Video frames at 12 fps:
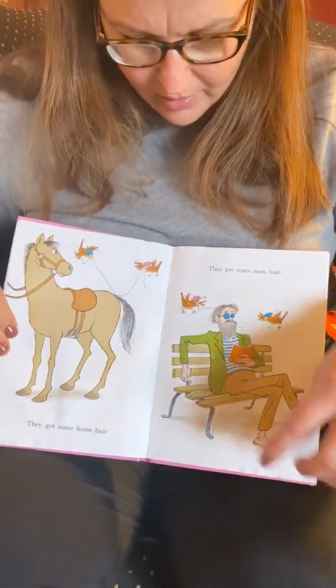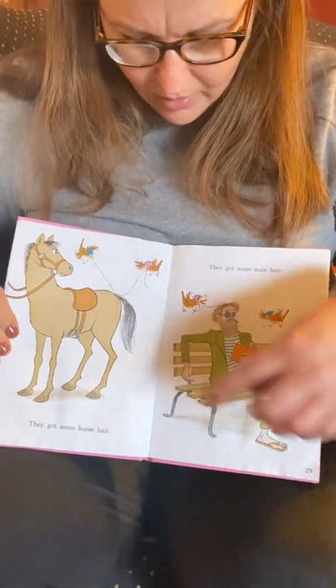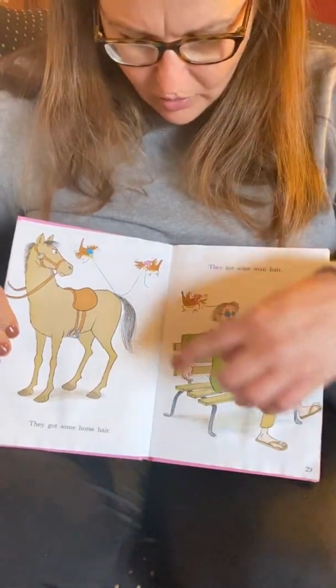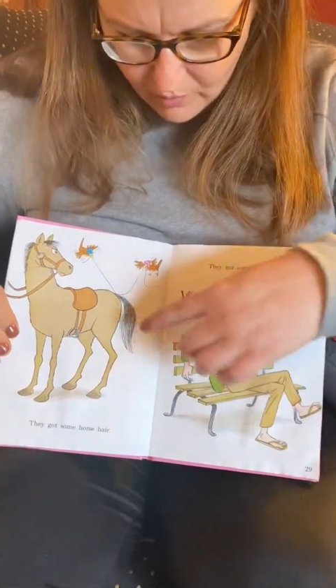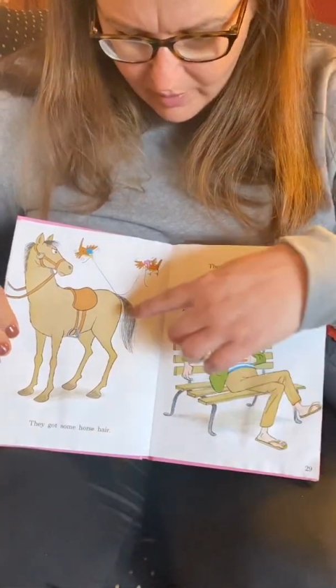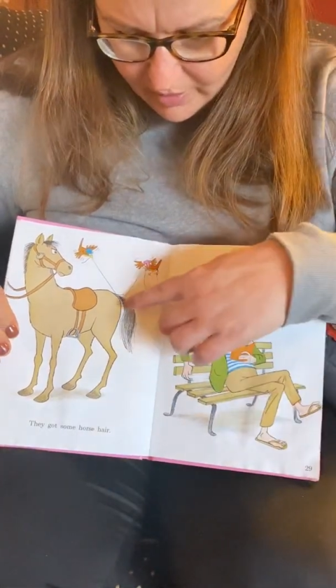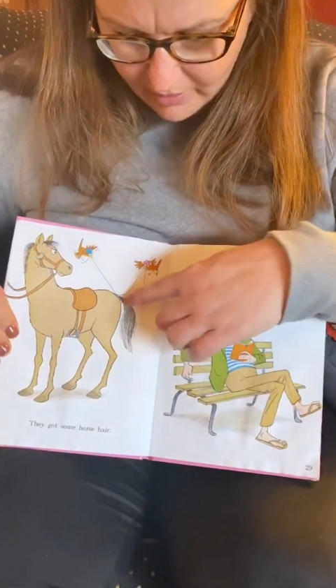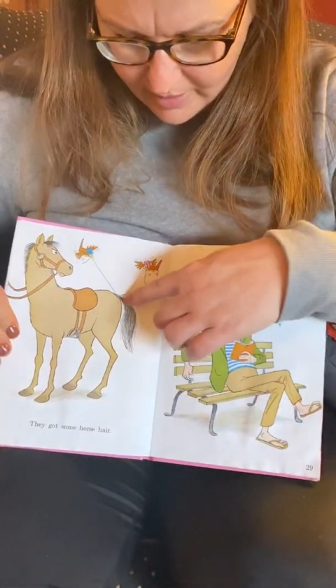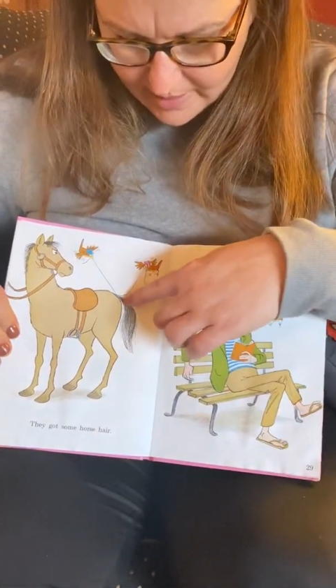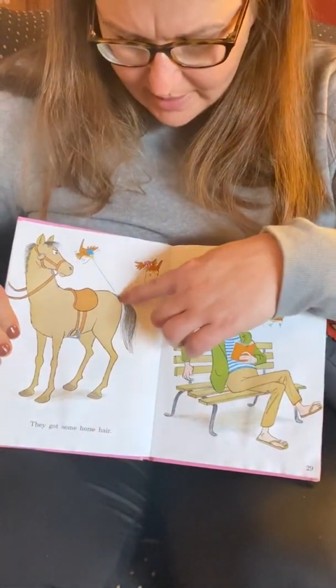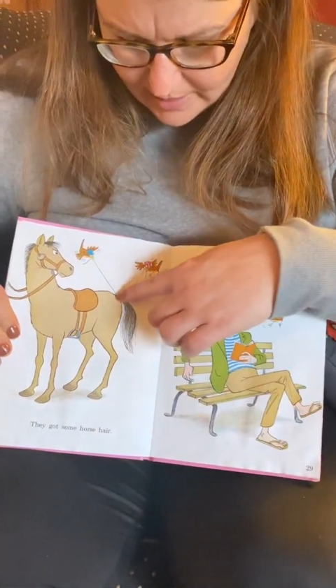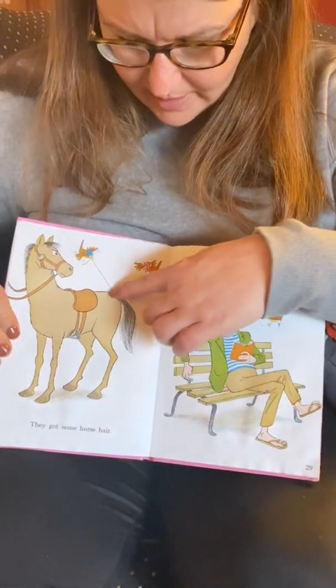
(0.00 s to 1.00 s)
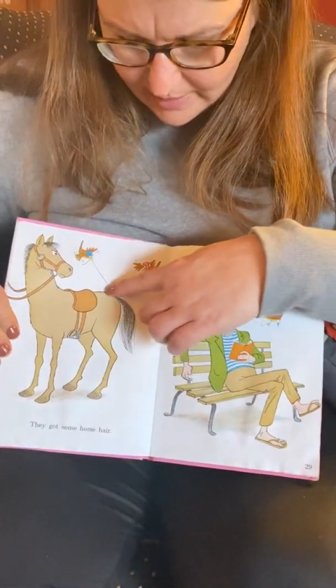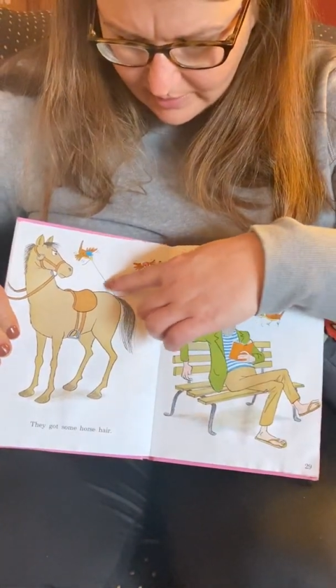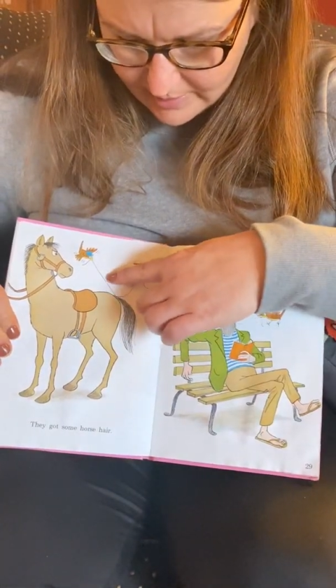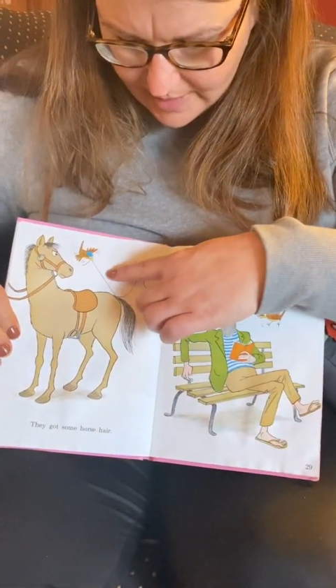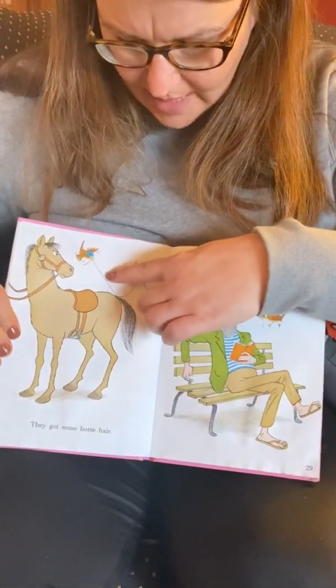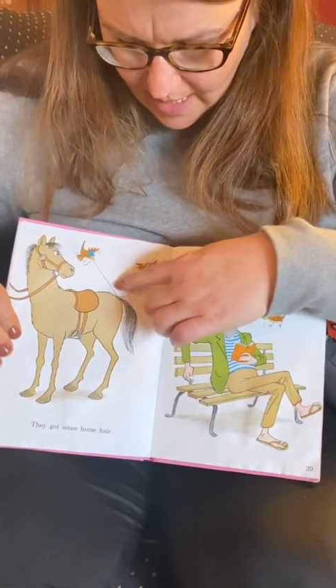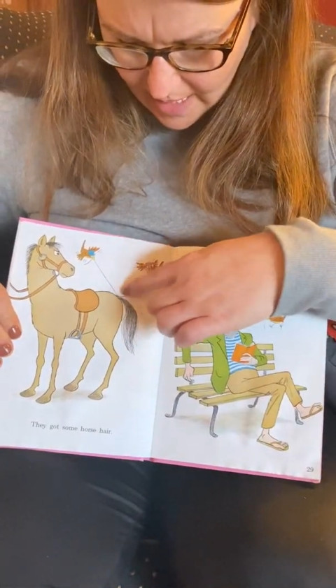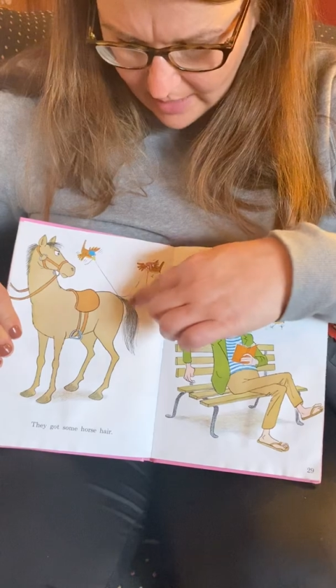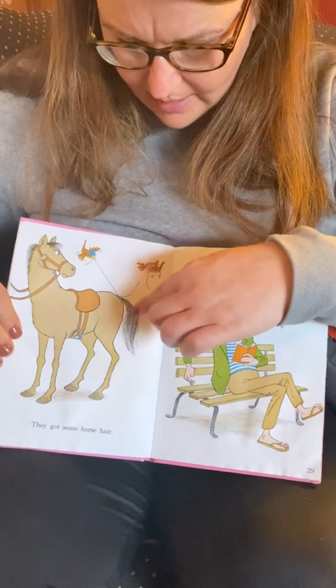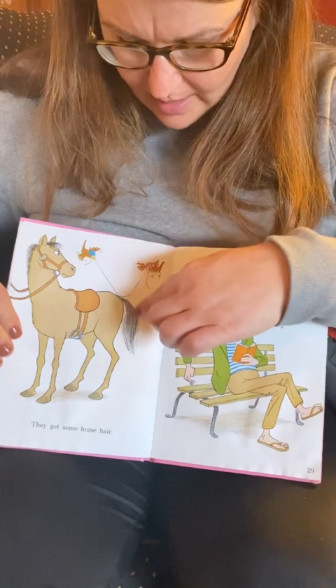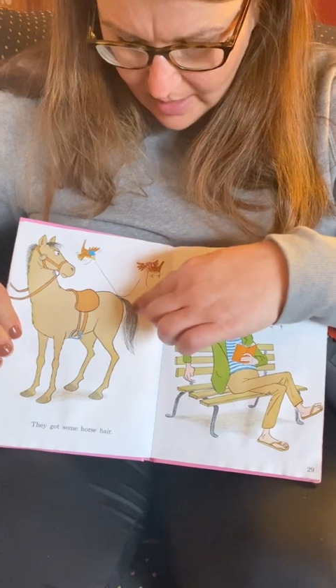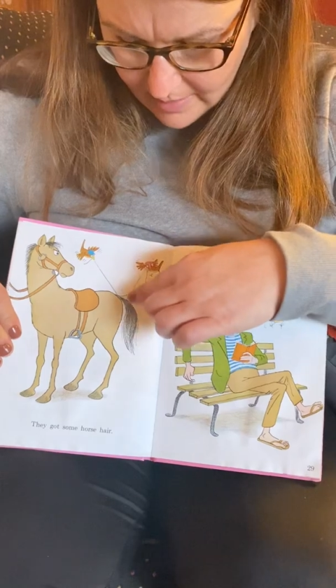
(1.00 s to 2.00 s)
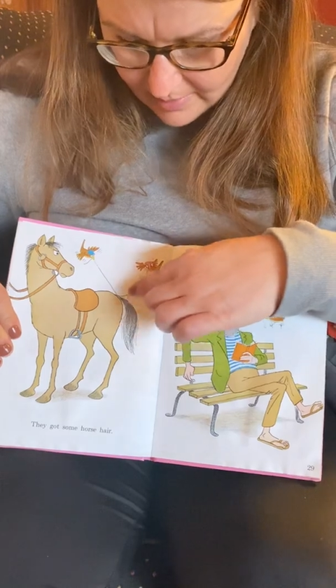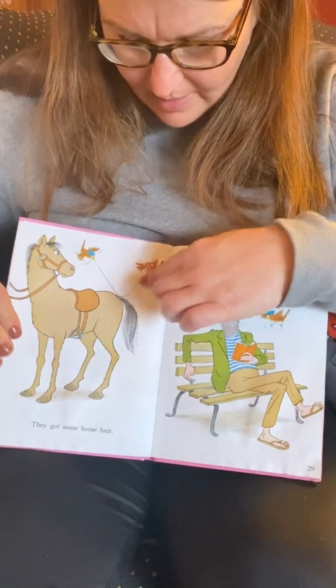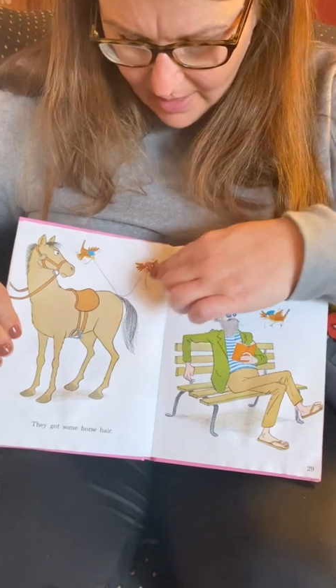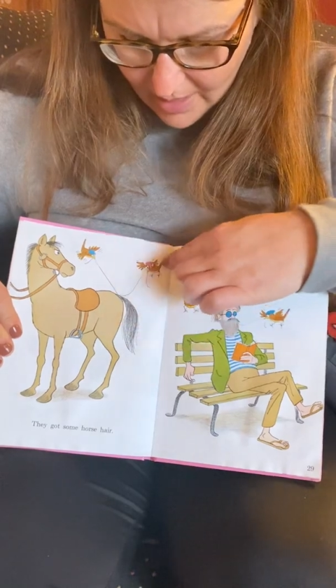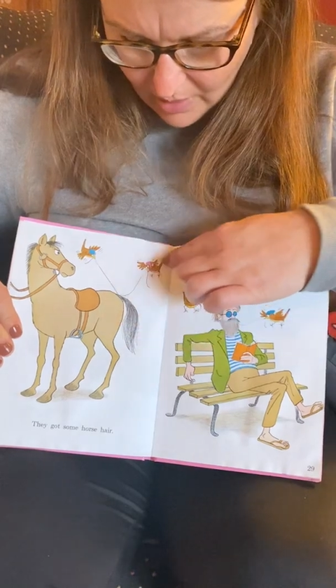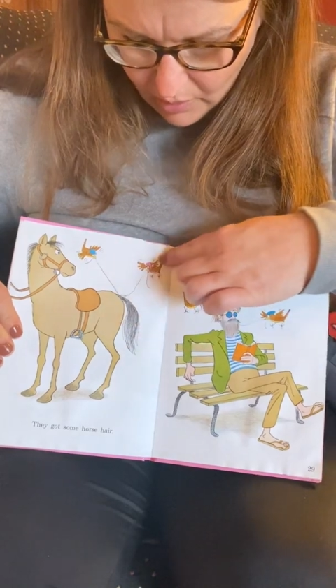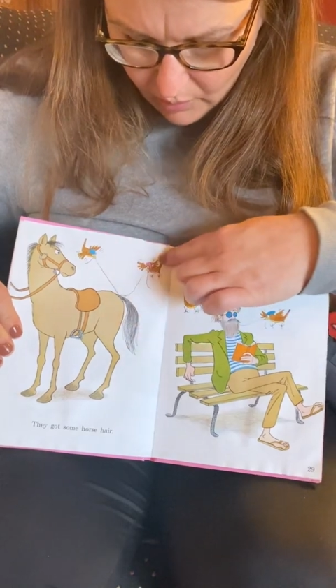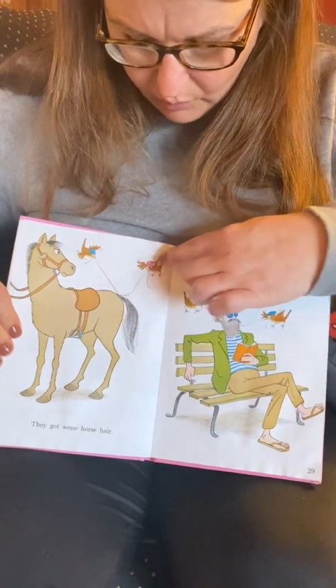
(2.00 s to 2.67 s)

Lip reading: Oh my goodness, look at, they're taking the hair